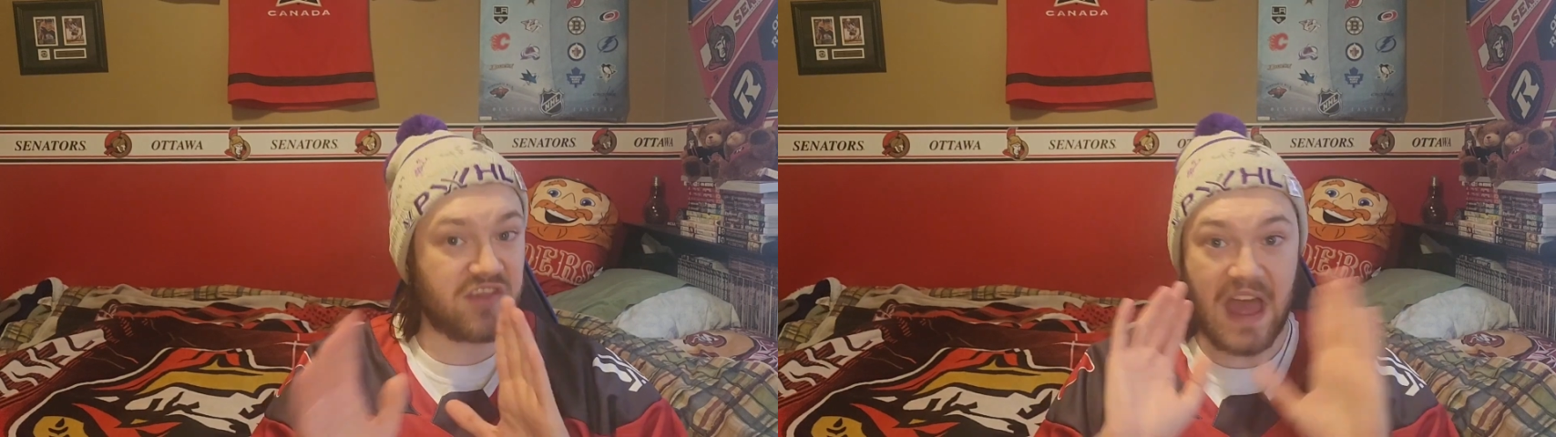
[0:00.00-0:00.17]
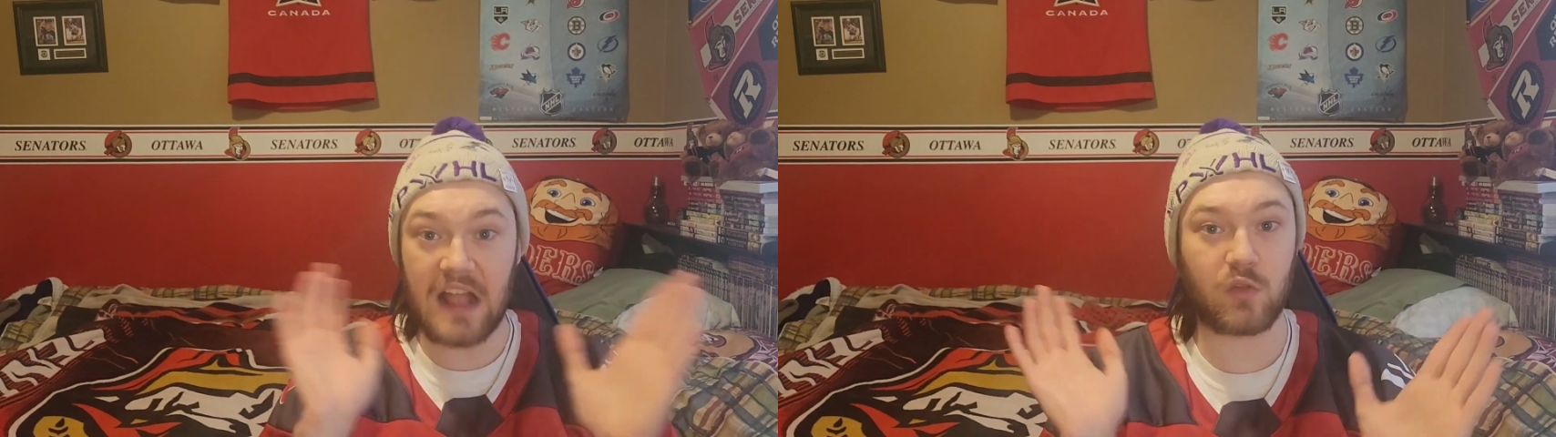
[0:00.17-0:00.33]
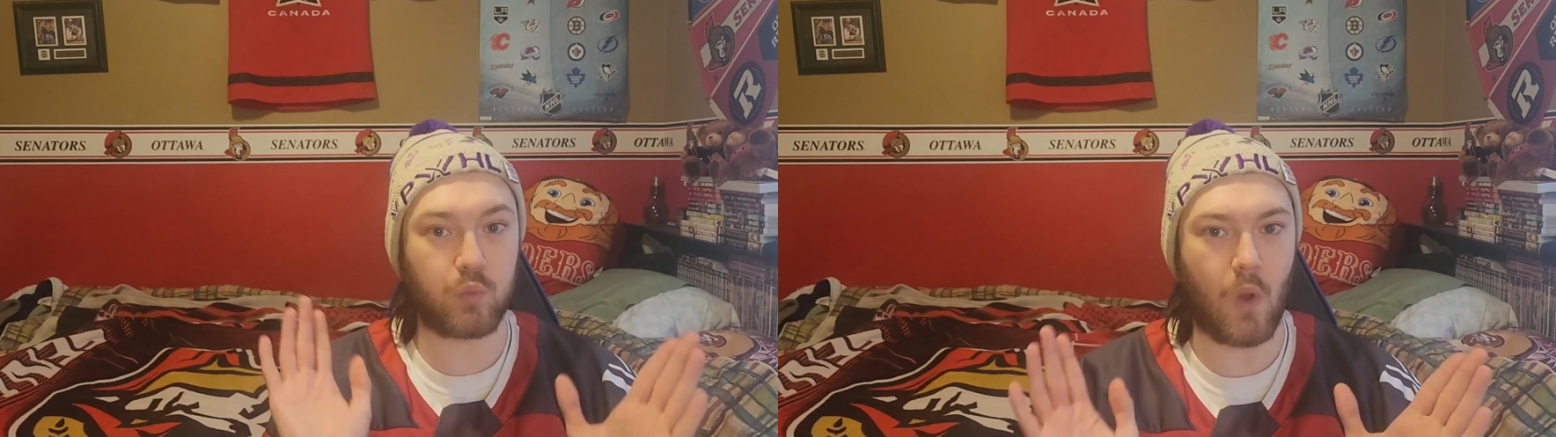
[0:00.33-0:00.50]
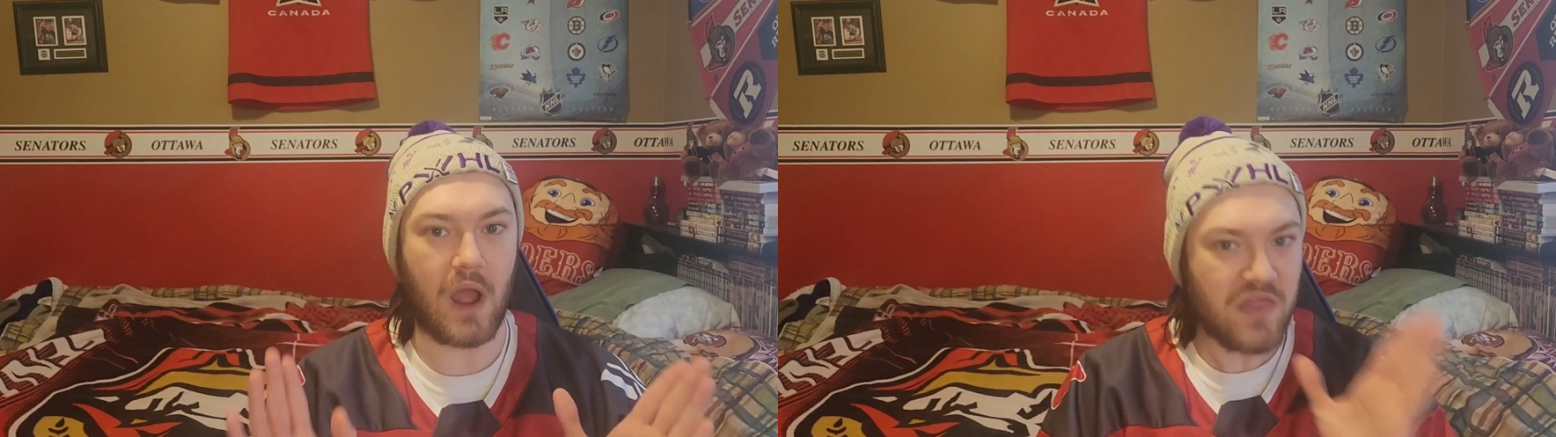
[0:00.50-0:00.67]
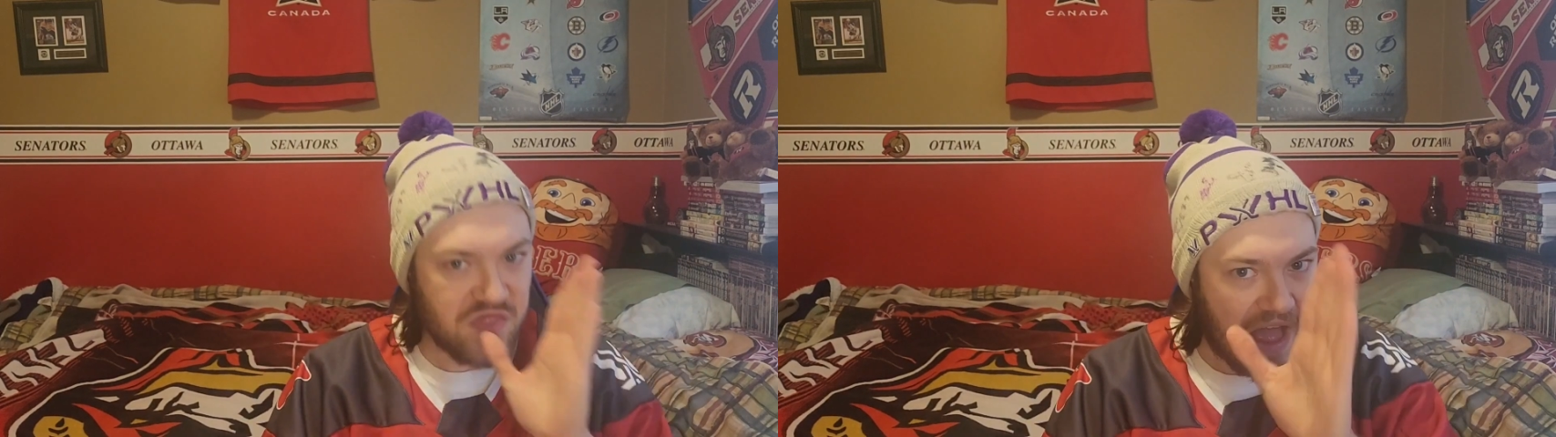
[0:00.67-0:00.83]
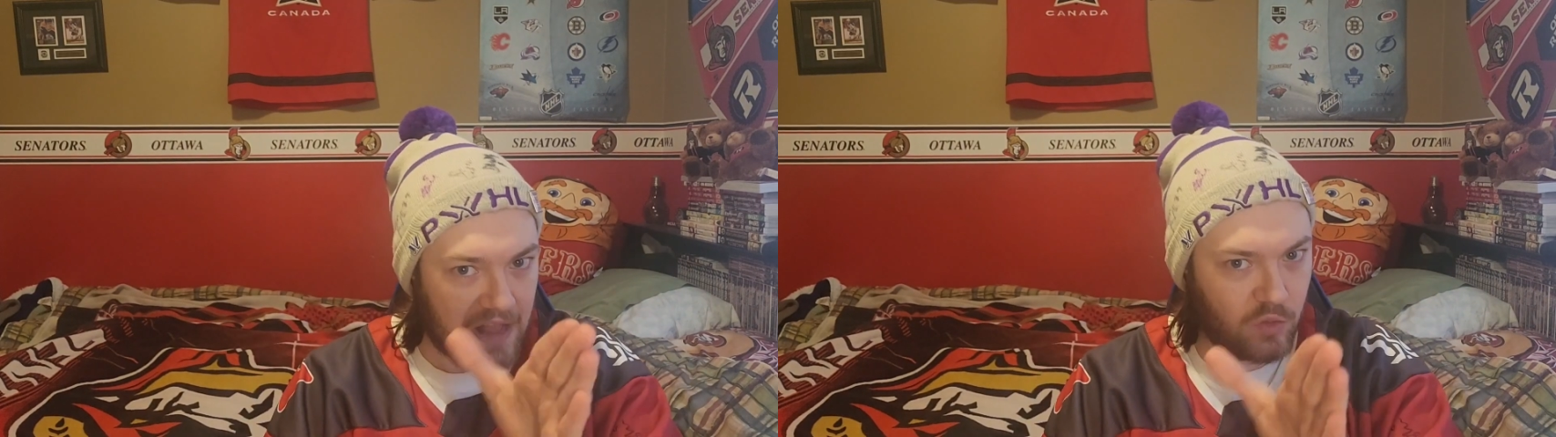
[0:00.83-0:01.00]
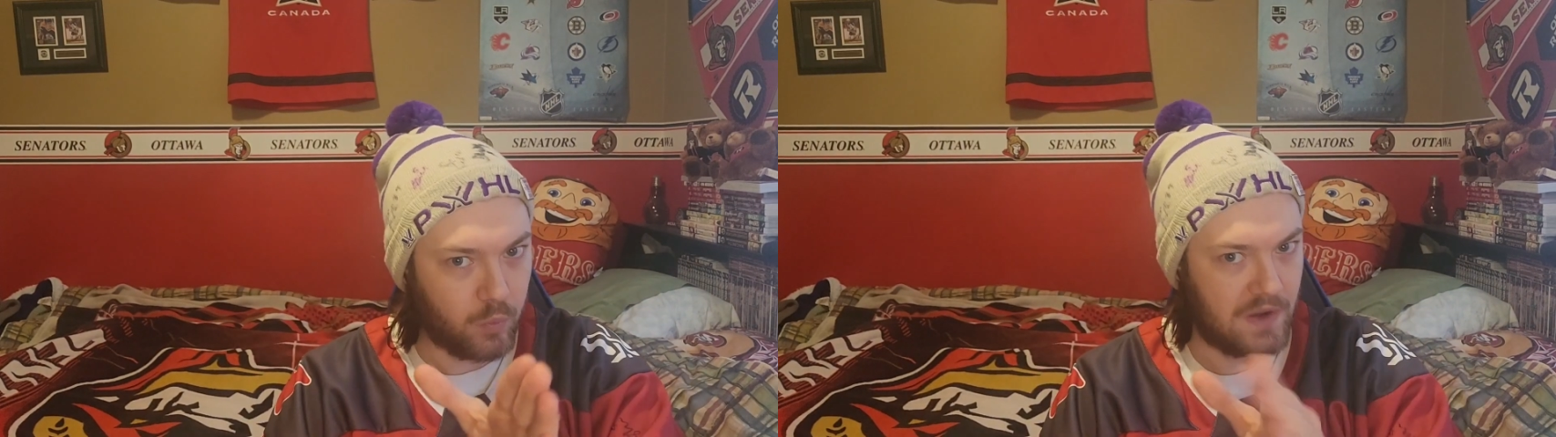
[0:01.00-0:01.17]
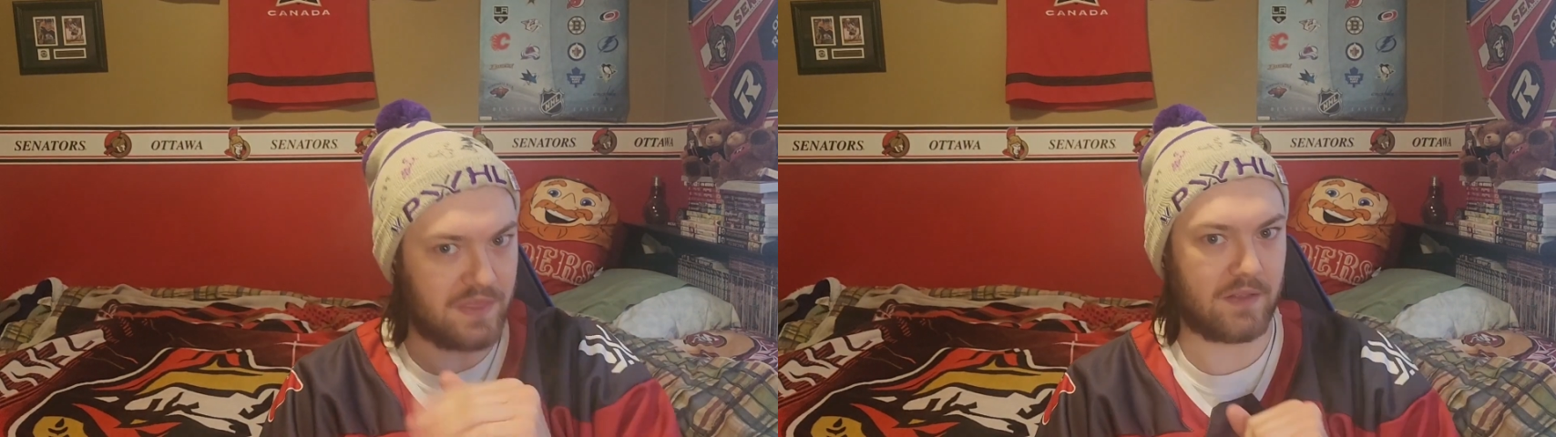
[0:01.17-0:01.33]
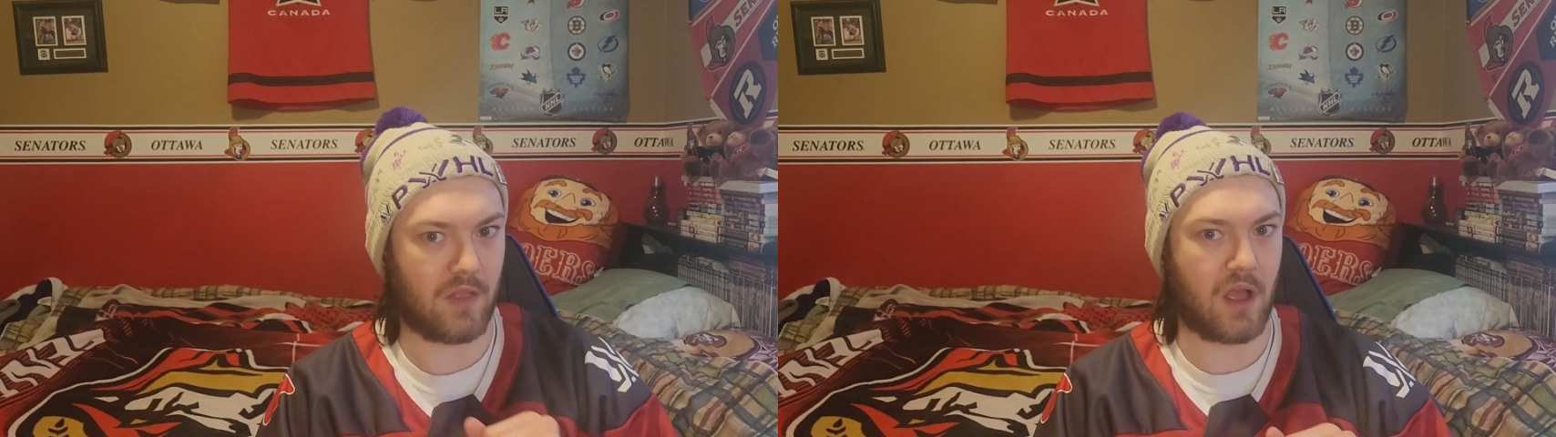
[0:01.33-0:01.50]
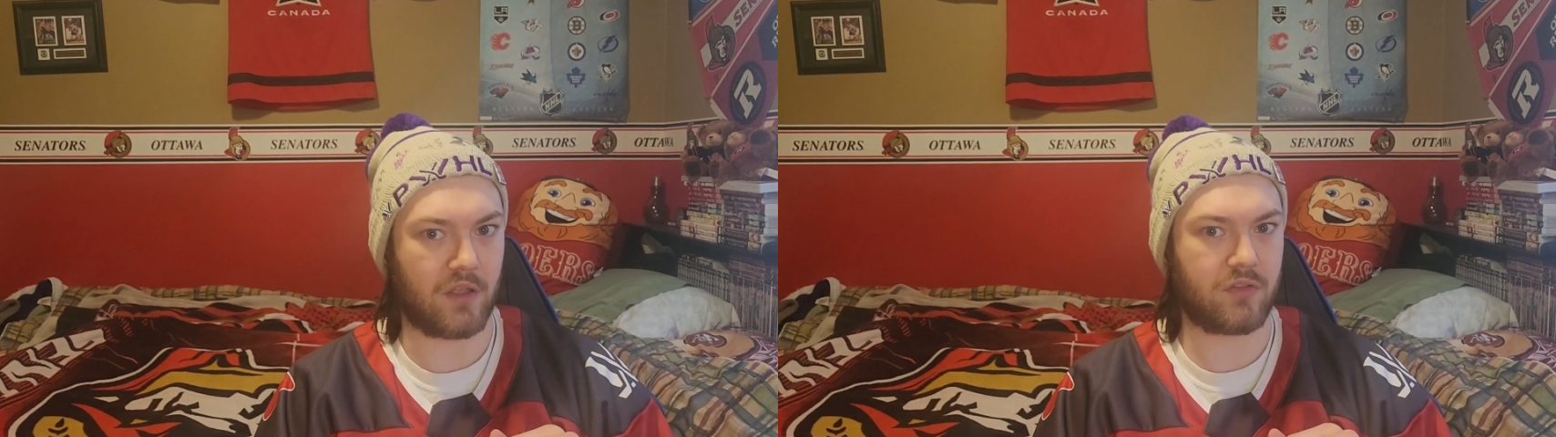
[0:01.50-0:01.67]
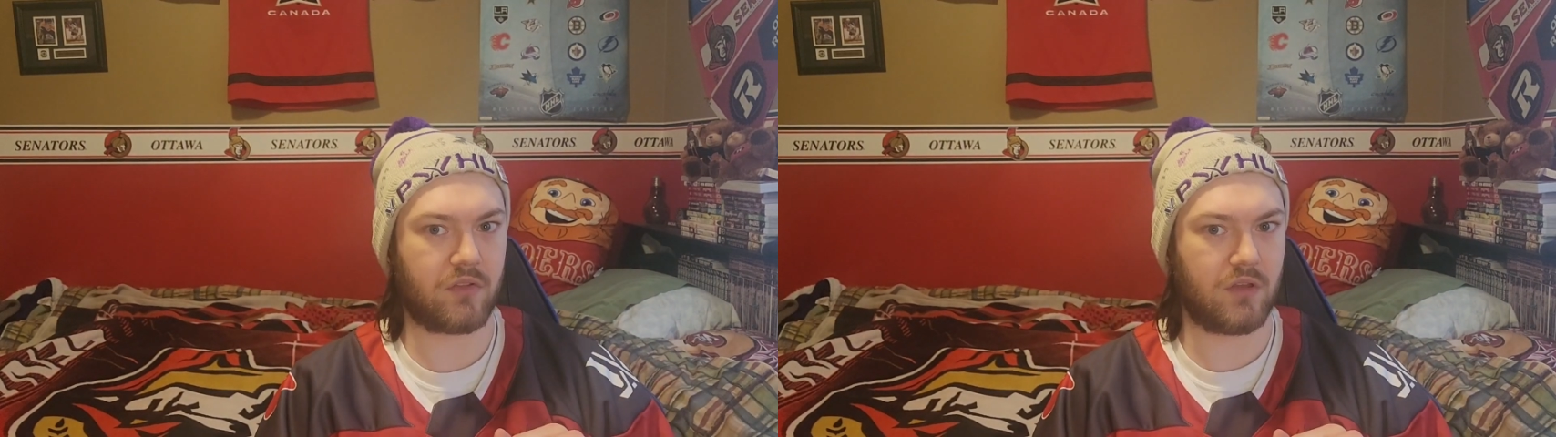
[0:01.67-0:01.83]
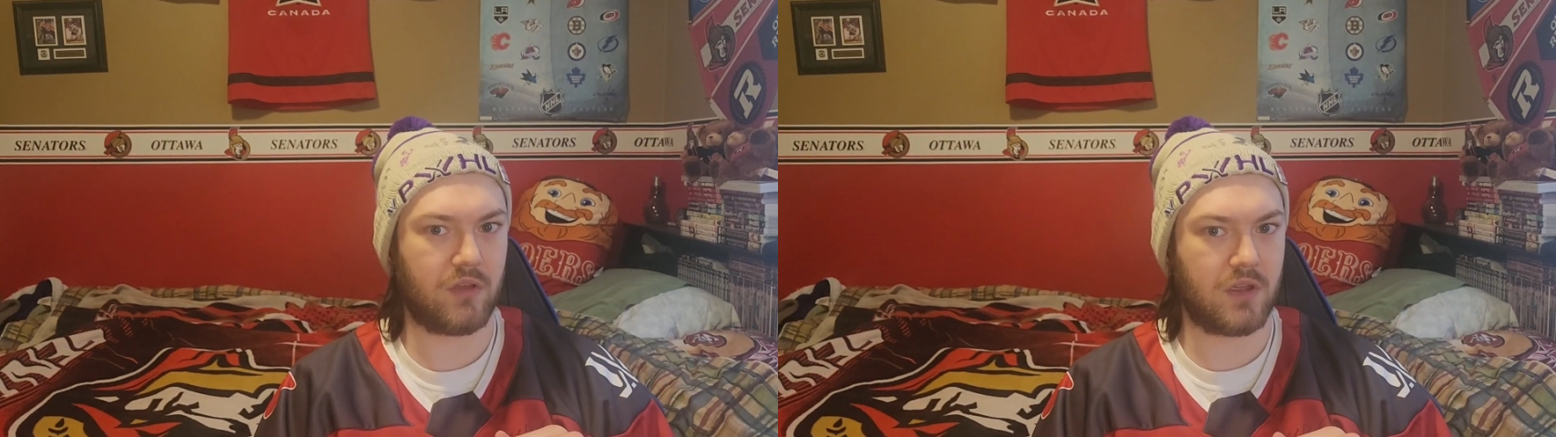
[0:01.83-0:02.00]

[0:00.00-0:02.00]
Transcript: That's why they lost.